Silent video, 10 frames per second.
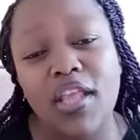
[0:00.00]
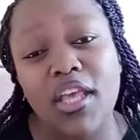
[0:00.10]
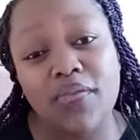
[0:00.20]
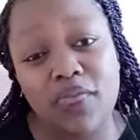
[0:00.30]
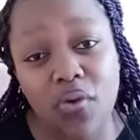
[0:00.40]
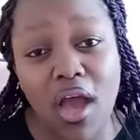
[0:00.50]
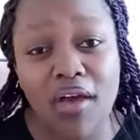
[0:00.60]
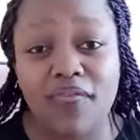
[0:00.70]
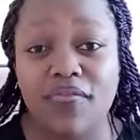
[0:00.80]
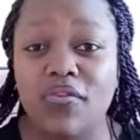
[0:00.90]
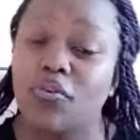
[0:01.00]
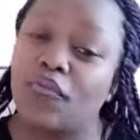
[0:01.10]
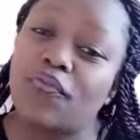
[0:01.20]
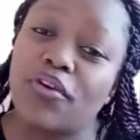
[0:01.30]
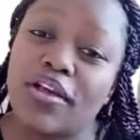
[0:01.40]
If you have,
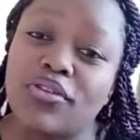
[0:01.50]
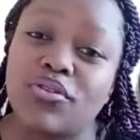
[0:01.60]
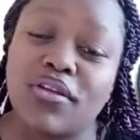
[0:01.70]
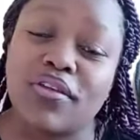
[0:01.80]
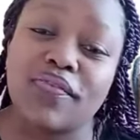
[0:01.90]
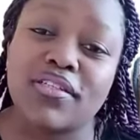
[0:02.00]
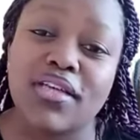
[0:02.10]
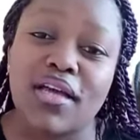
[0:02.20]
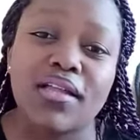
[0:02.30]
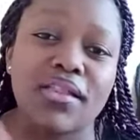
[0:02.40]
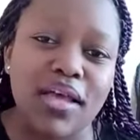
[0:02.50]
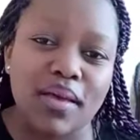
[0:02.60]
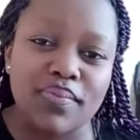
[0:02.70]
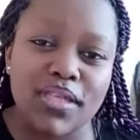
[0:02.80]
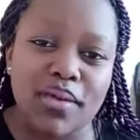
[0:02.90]
don't forget to give it a
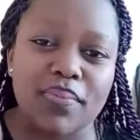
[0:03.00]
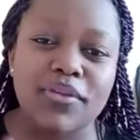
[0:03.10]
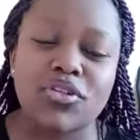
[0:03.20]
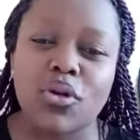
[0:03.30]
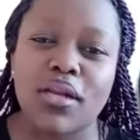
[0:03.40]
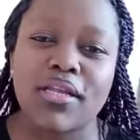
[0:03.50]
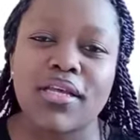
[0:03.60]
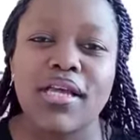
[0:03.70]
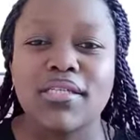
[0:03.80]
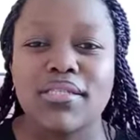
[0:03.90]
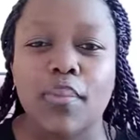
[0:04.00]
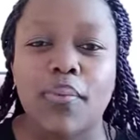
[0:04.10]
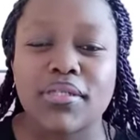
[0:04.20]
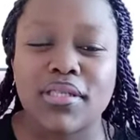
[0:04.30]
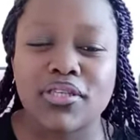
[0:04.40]
thumbs up. It surely
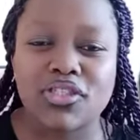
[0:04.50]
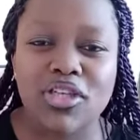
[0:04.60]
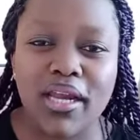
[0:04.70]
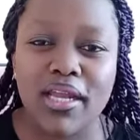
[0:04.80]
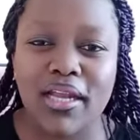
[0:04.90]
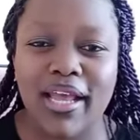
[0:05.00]
supports the channel.